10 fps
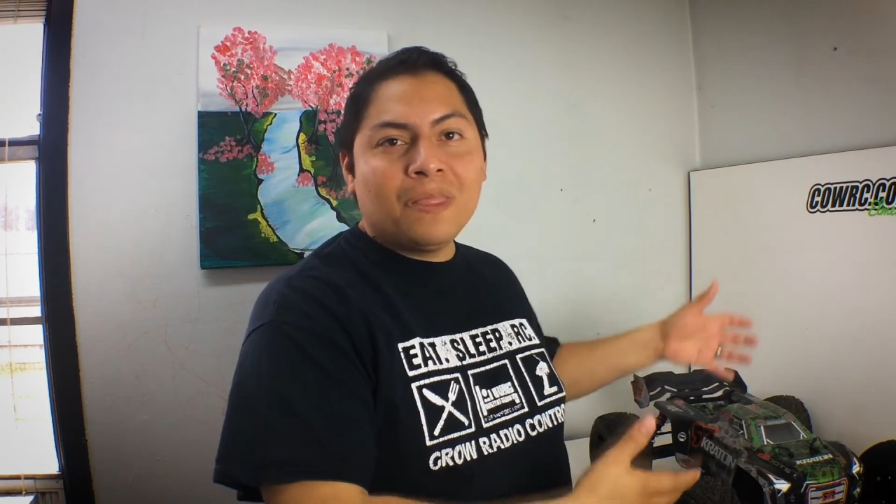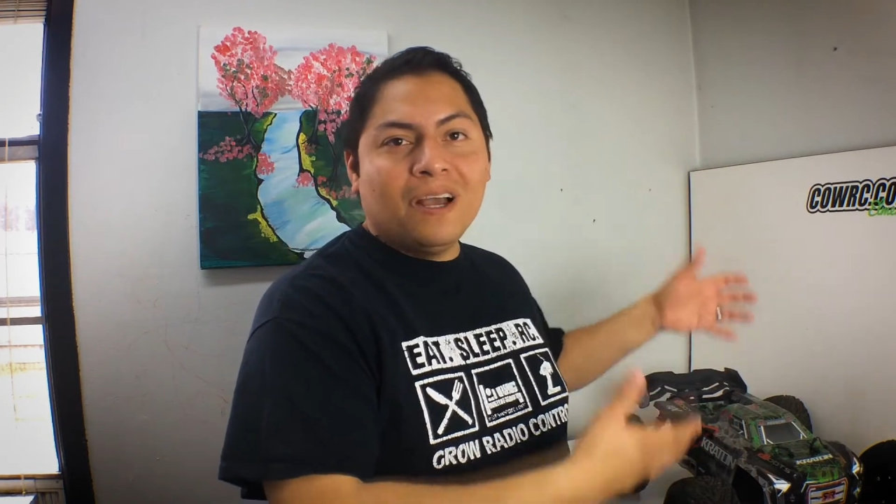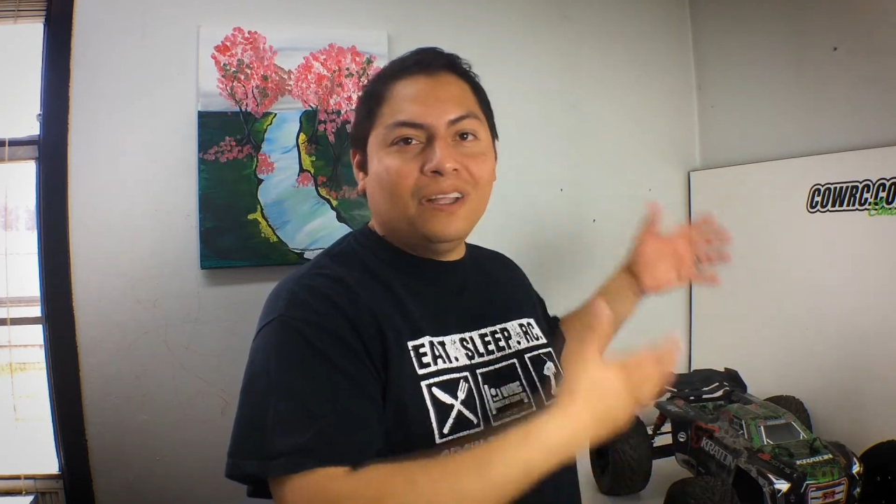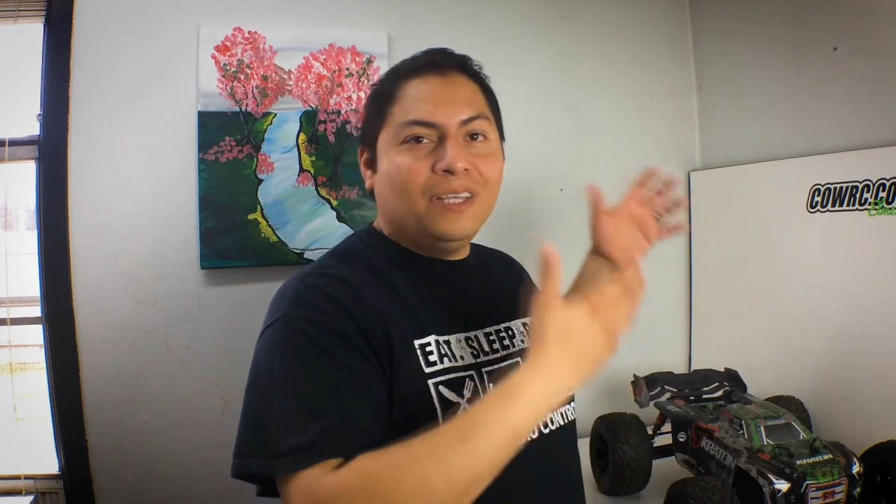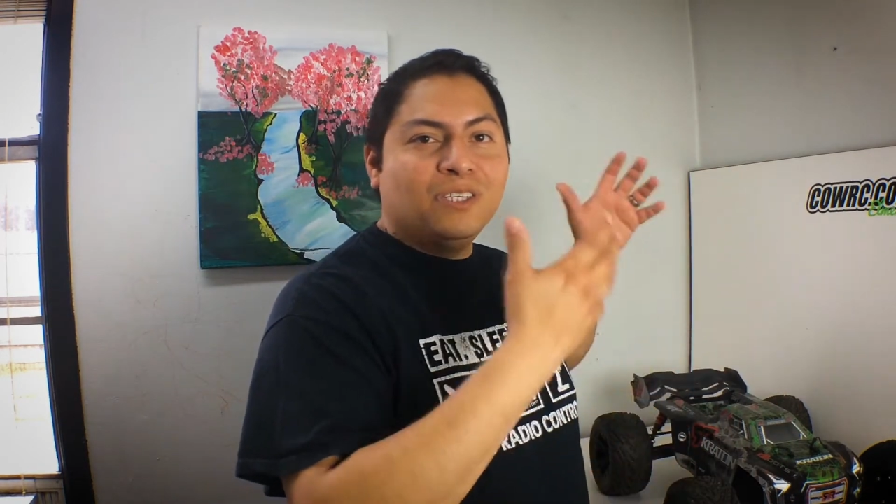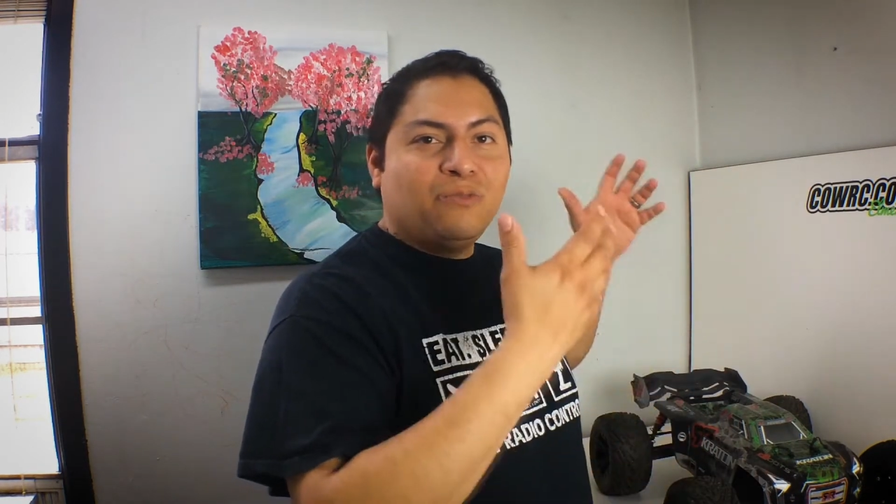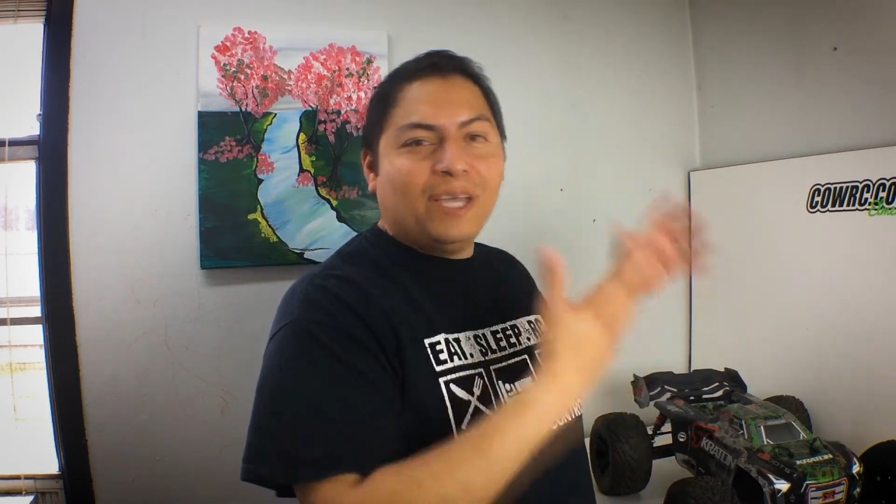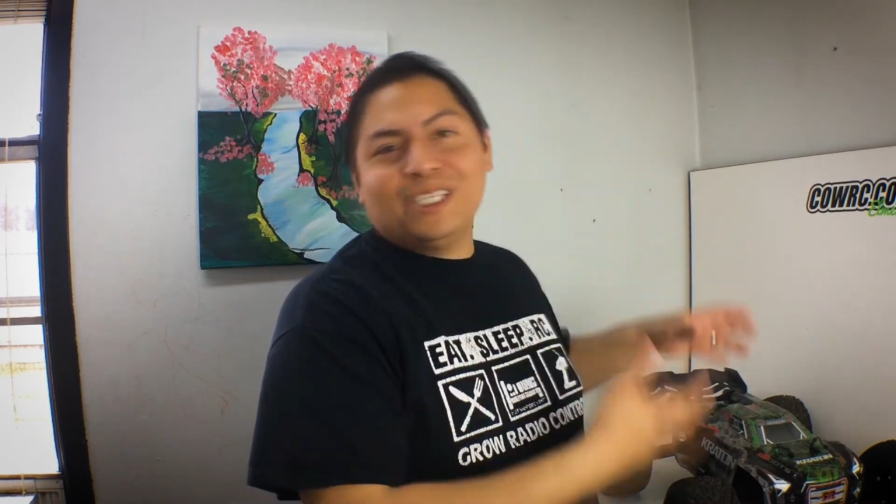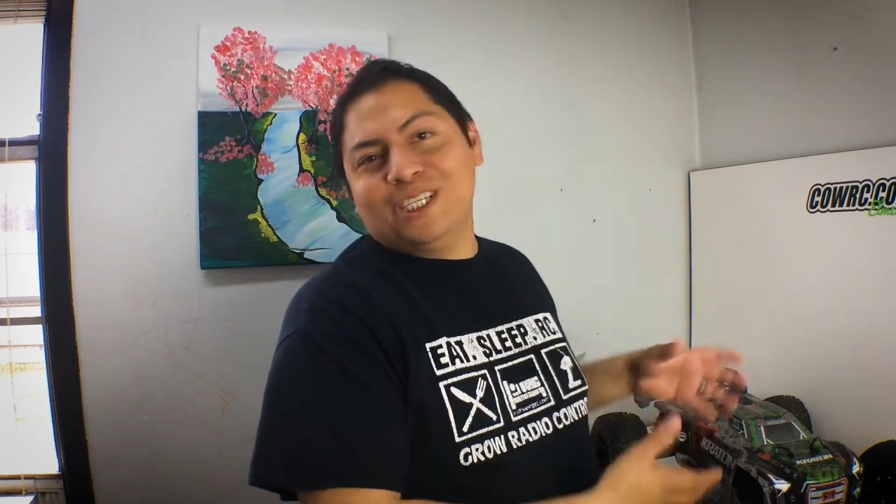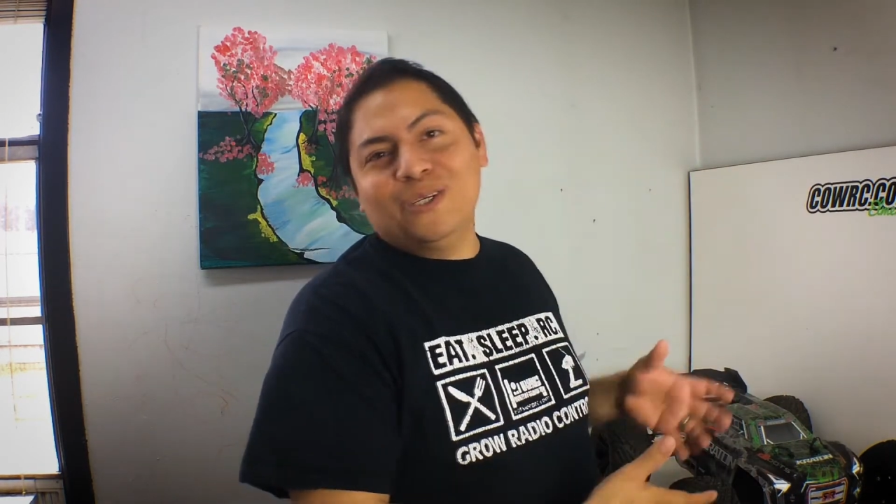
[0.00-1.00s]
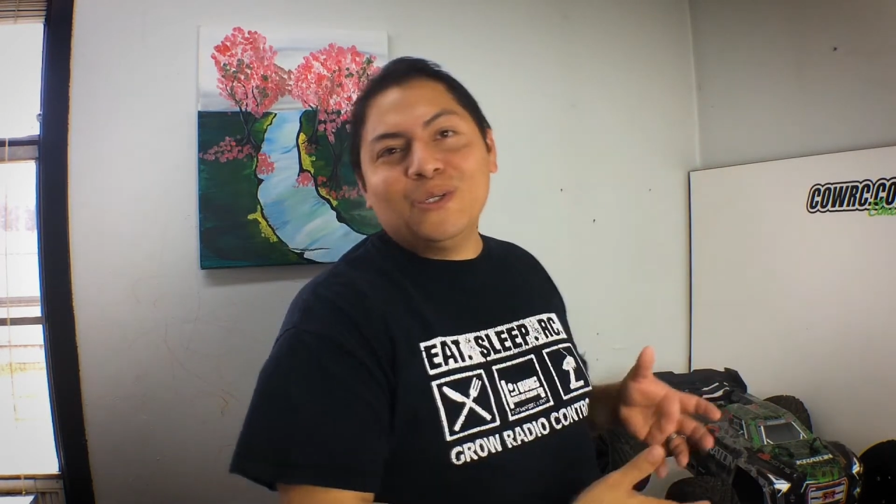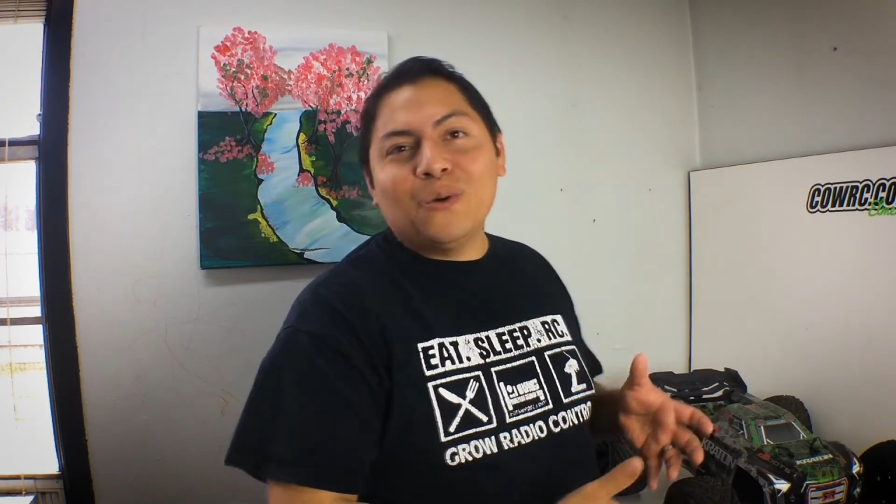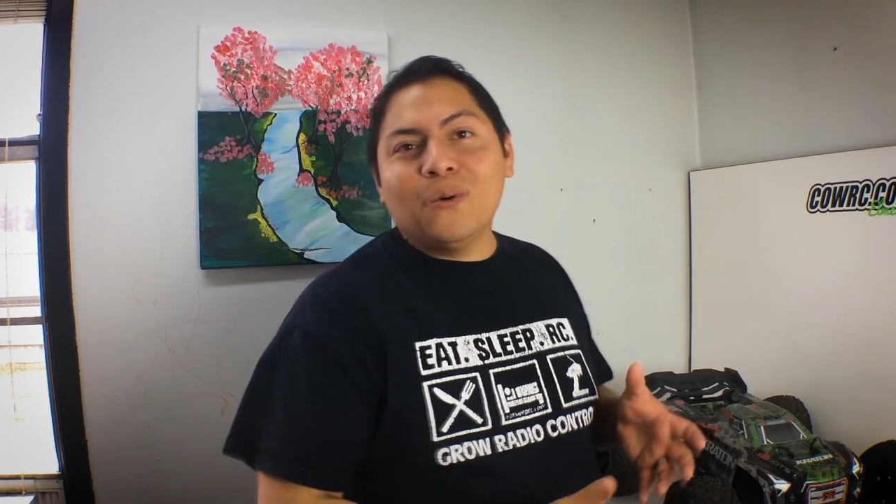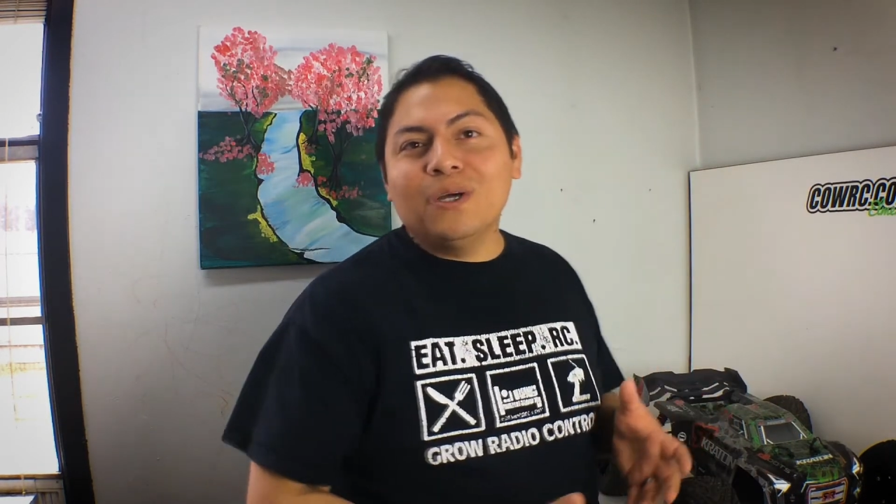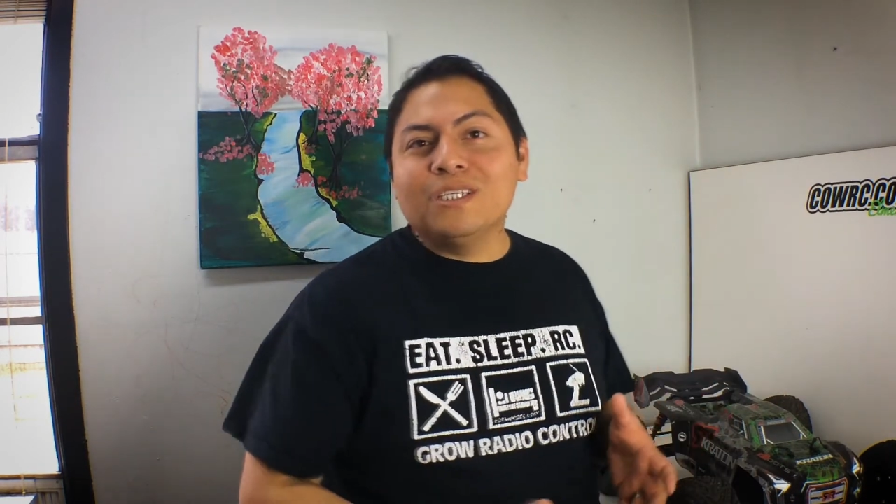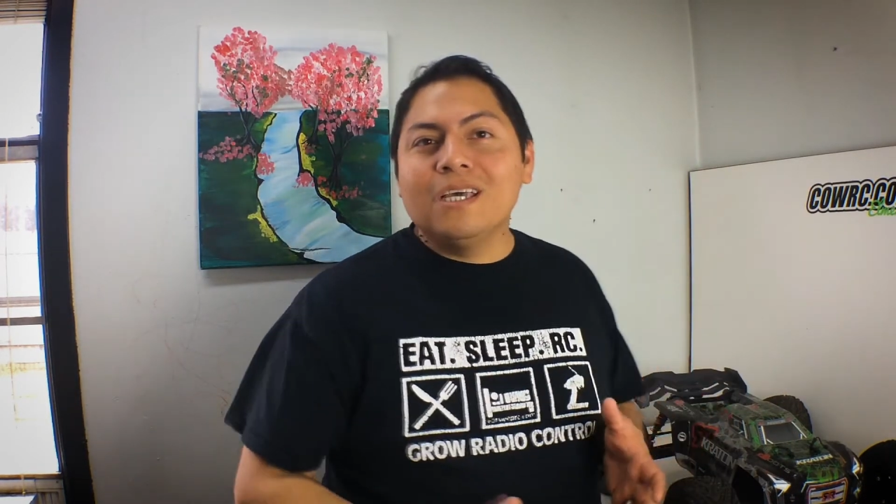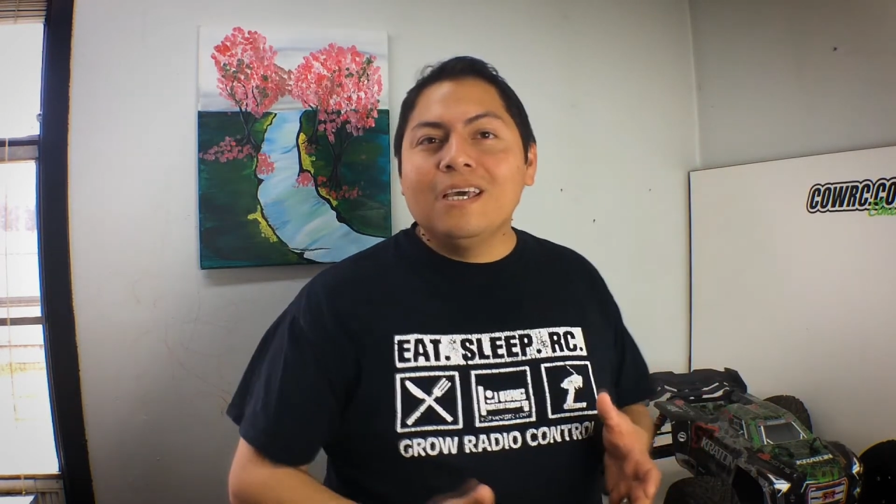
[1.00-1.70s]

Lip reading: on these fancy new toys?